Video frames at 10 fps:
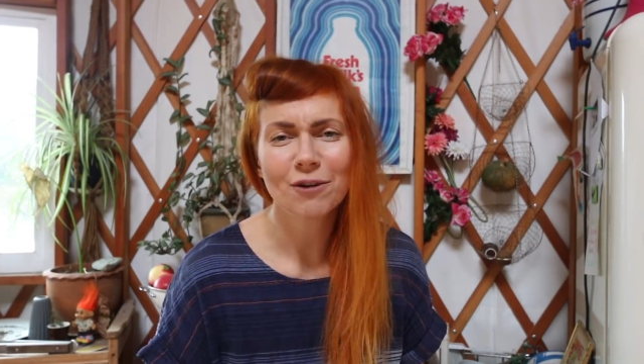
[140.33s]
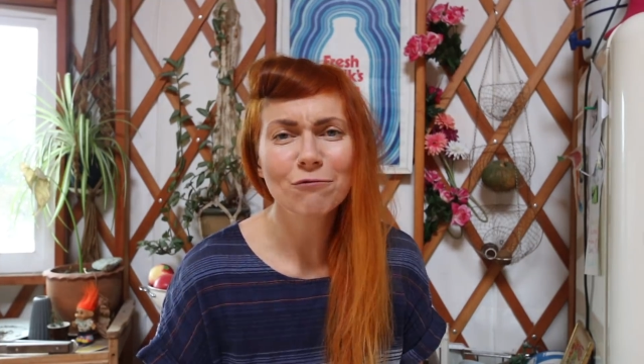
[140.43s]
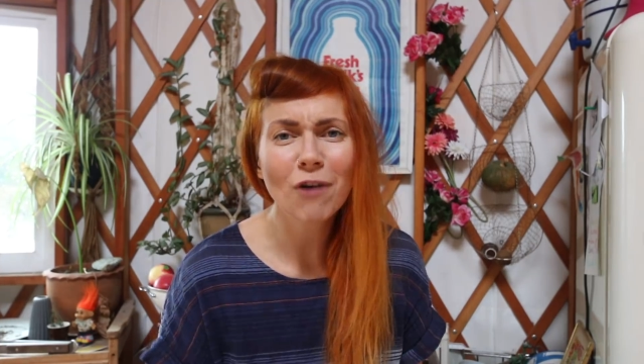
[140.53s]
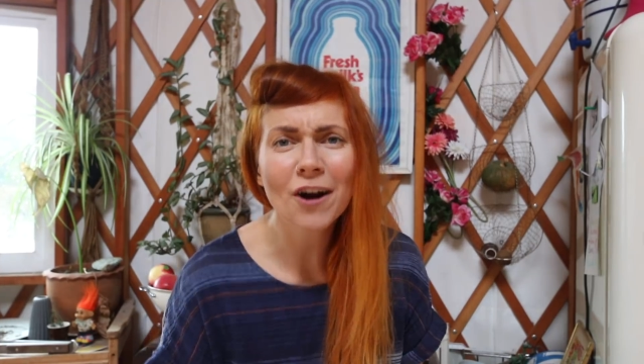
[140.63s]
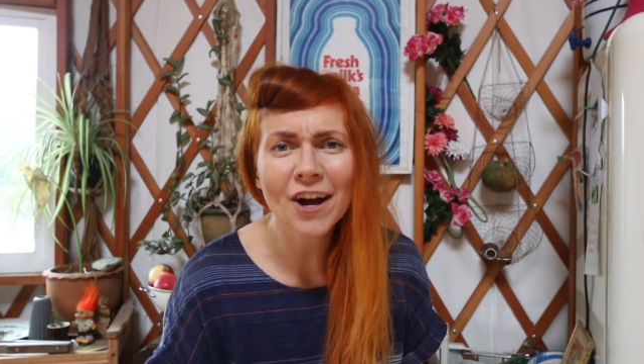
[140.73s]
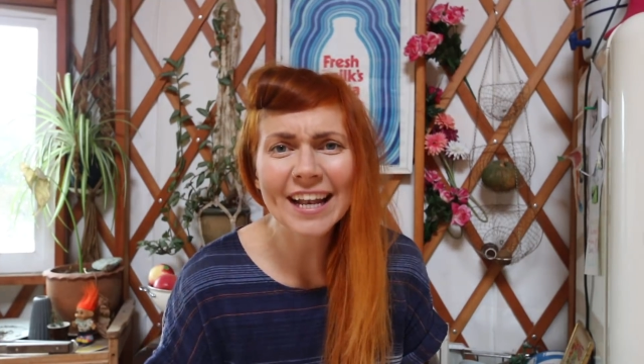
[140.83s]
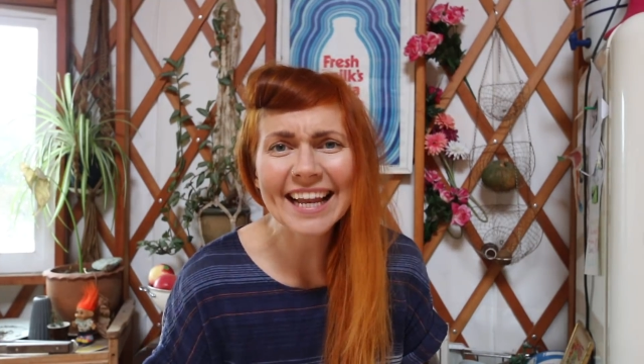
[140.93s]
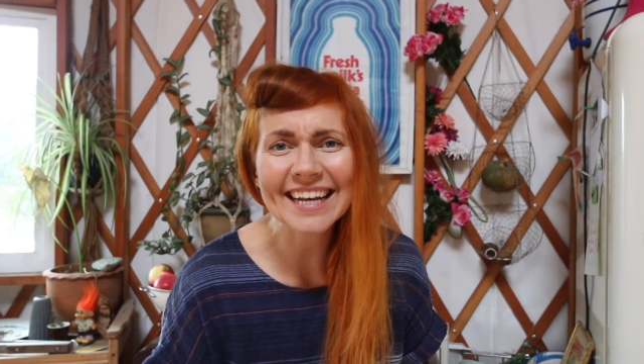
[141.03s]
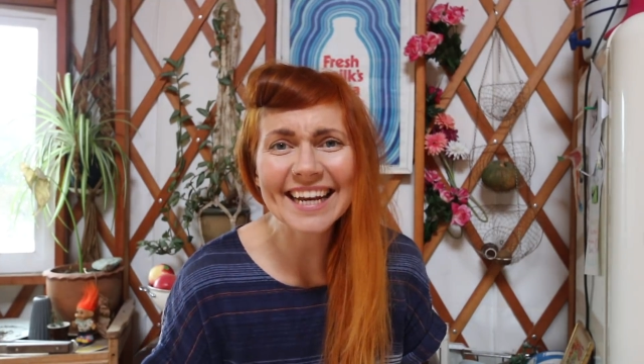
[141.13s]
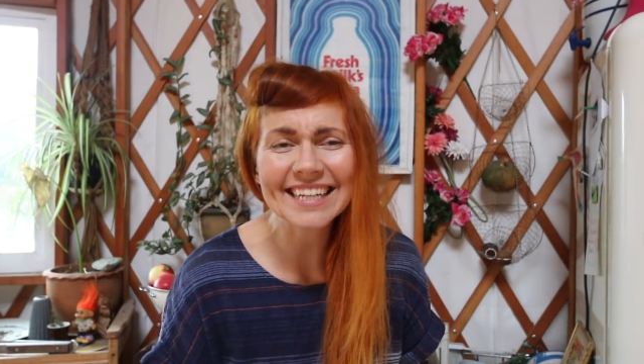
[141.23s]
So rock on
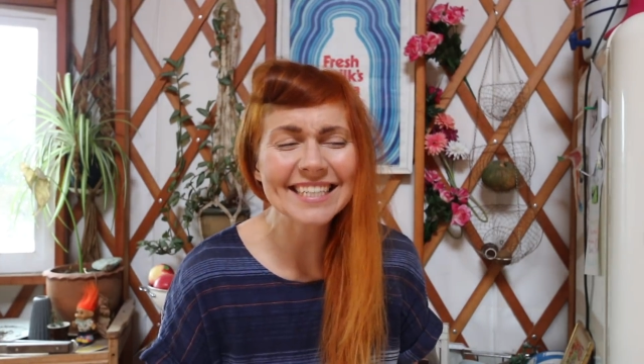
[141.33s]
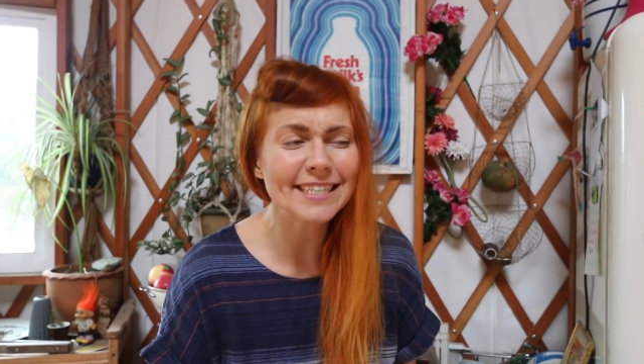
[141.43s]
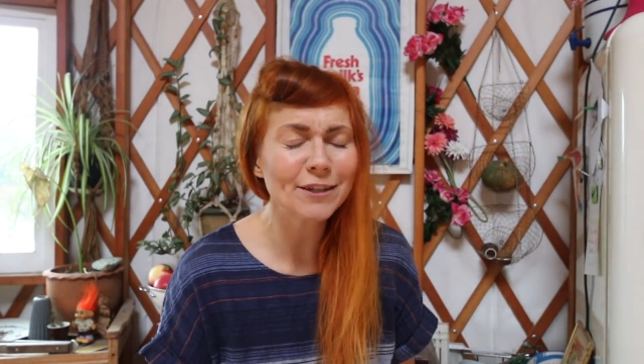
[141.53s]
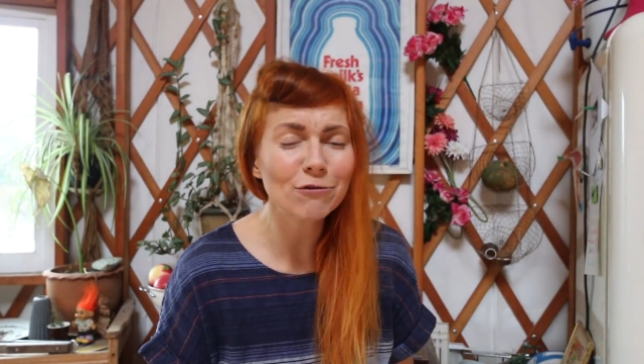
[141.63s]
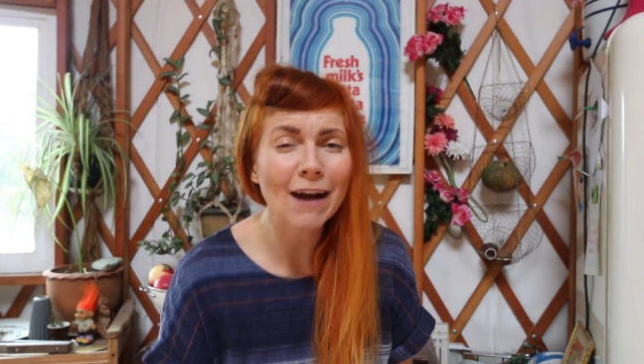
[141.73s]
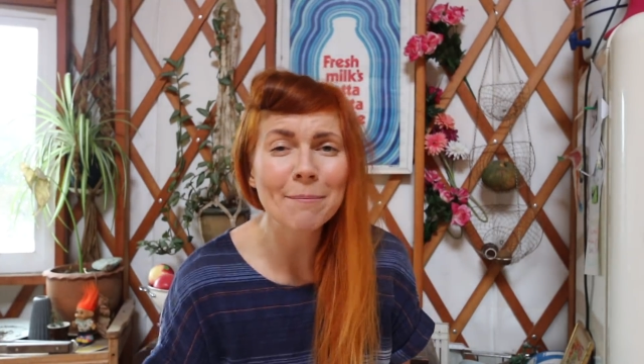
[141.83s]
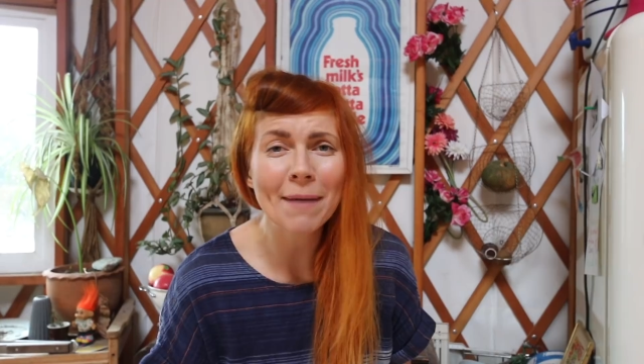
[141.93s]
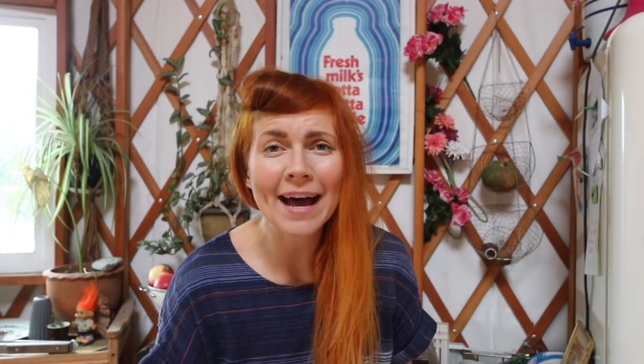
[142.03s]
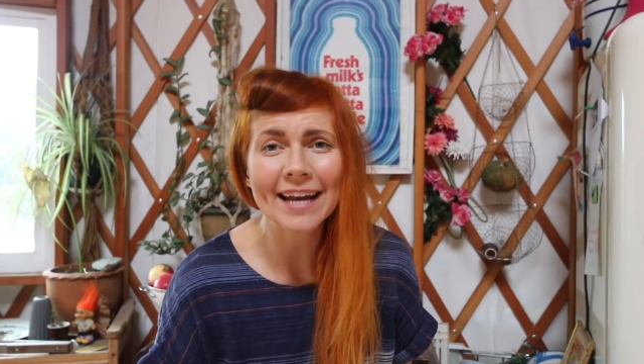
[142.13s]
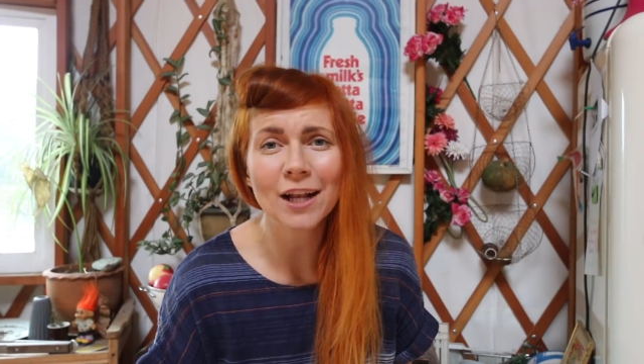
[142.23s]
Linda, she's a
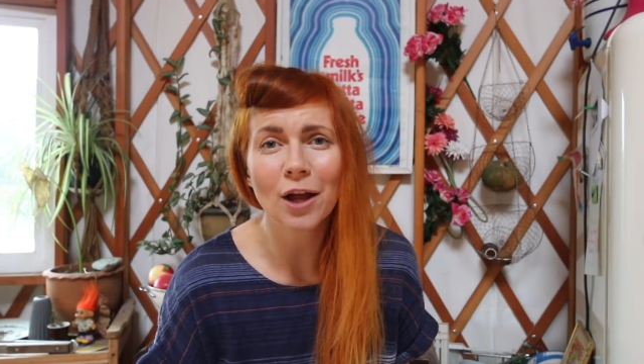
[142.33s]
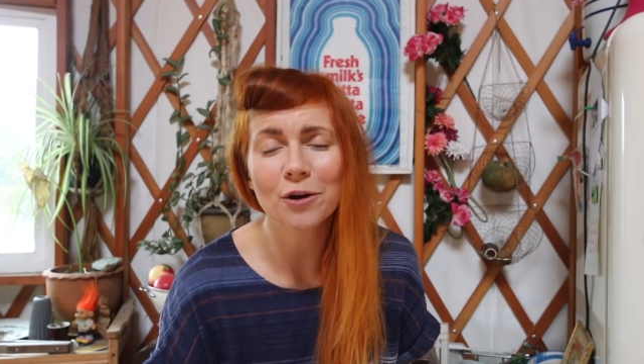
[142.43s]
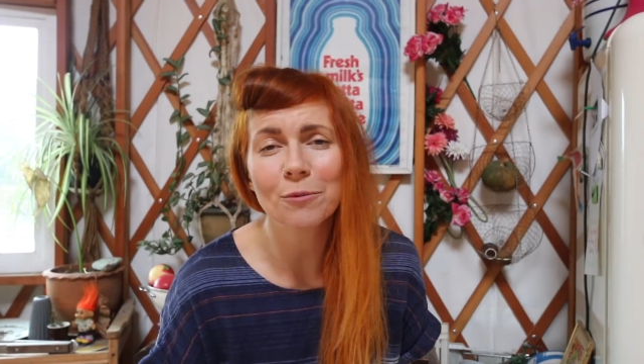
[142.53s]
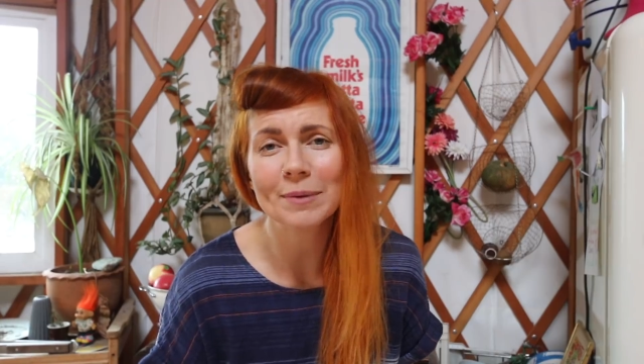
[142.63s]
grandma and a local